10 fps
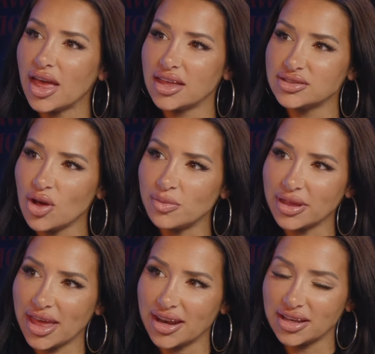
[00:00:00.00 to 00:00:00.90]
Yeah, it's
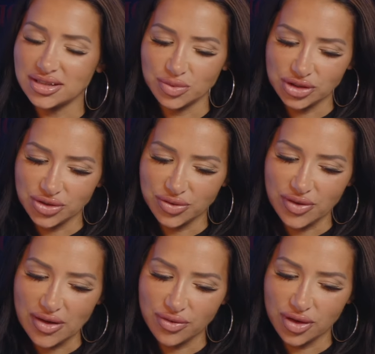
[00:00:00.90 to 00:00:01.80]
complicated. What's your
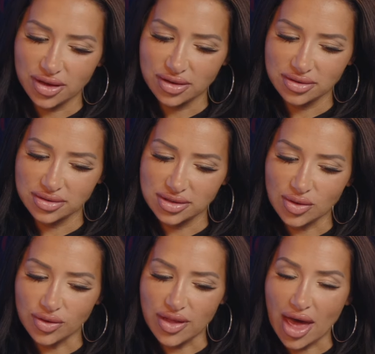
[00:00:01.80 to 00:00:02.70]
favorite
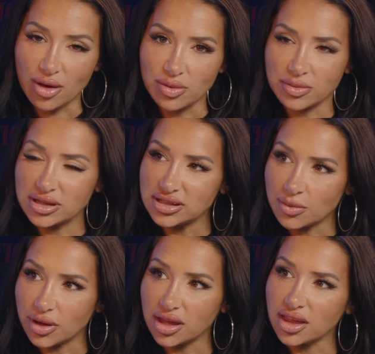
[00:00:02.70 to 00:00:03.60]
song on the album that
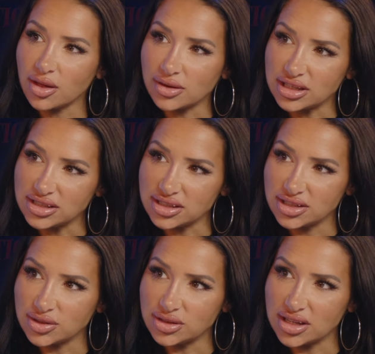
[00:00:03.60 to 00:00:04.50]
someone can go and listen
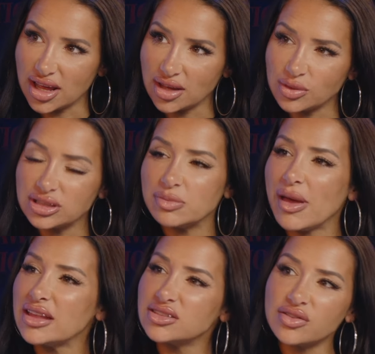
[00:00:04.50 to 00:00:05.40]
to today? Well, it
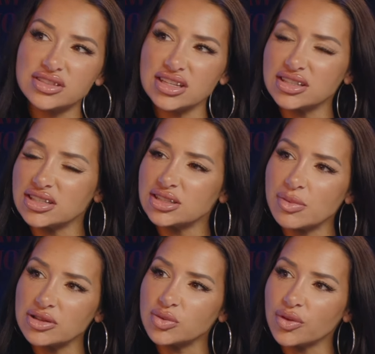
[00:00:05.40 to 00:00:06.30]
depends, obviously, because it
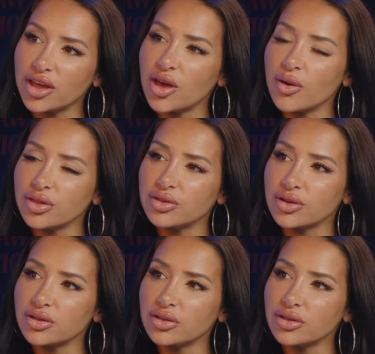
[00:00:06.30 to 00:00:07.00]
depends. Yeah, it depends. but through. I'll